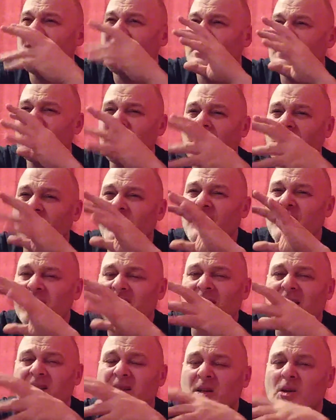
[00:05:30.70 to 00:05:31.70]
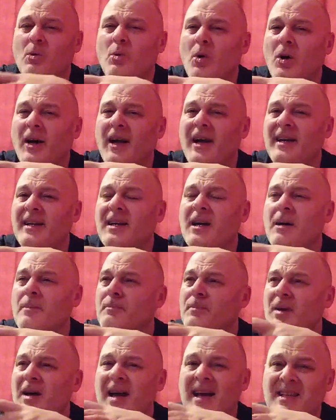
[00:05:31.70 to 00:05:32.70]
something doesn't quite add
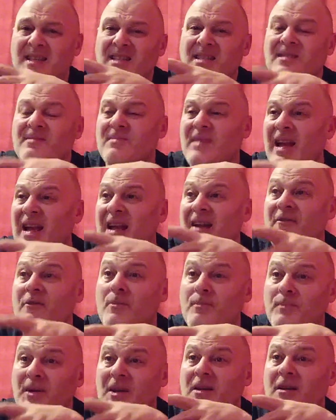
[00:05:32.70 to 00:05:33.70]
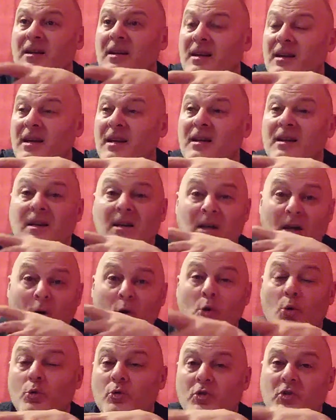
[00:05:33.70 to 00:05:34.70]
up, but as they haven't been in
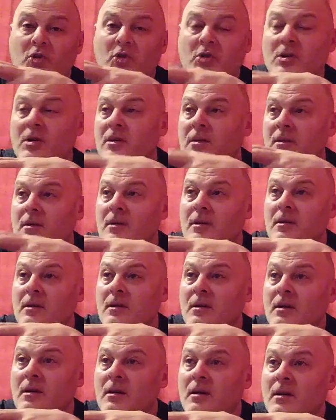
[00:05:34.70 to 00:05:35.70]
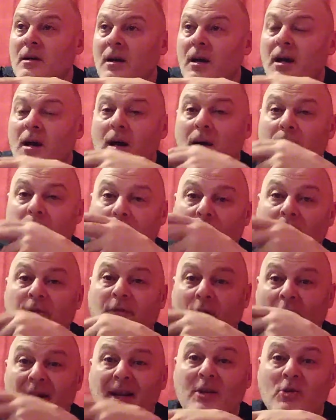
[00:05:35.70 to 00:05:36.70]
cahoots
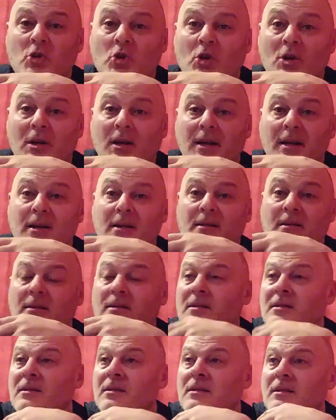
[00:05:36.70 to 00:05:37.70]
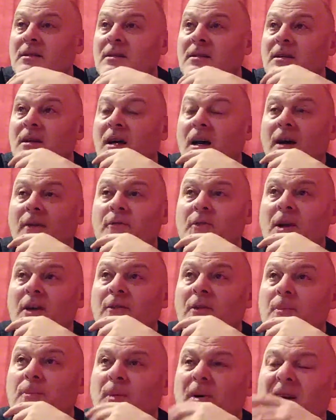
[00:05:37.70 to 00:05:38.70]
financially, I've
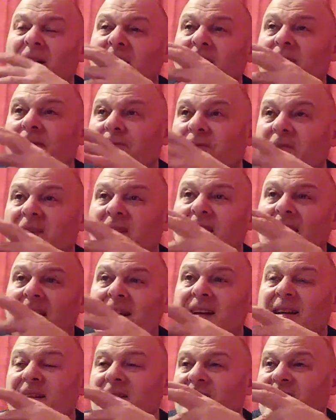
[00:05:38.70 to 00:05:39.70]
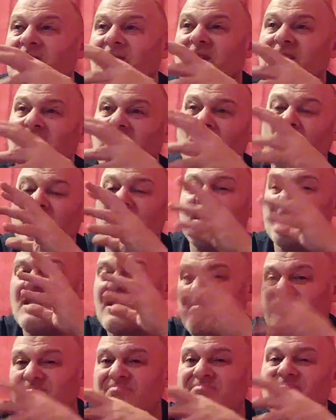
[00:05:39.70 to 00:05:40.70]
never believed that, you know,
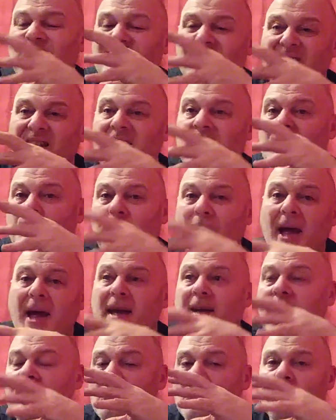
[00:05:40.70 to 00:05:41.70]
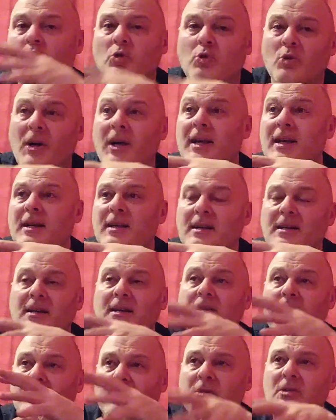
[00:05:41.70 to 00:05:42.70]
it's as bad as Craig
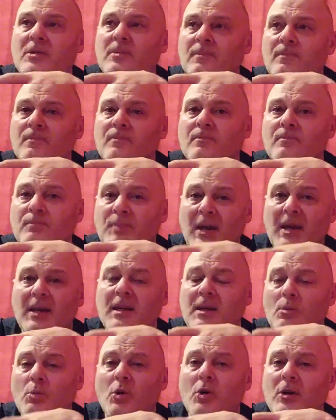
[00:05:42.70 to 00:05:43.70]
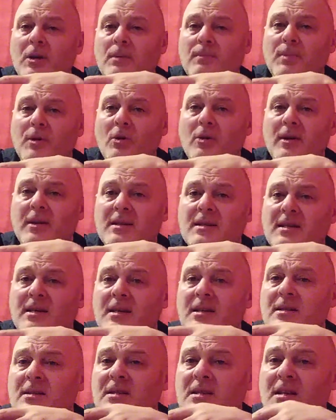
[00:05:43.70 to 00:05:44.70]
and Beggie working behind the
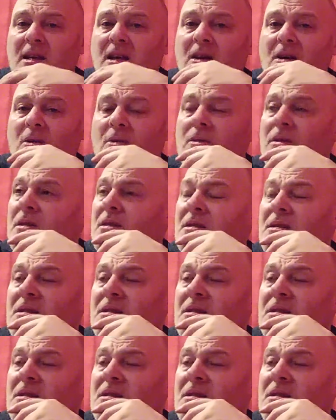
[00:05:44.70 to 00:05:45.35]
scenes. So,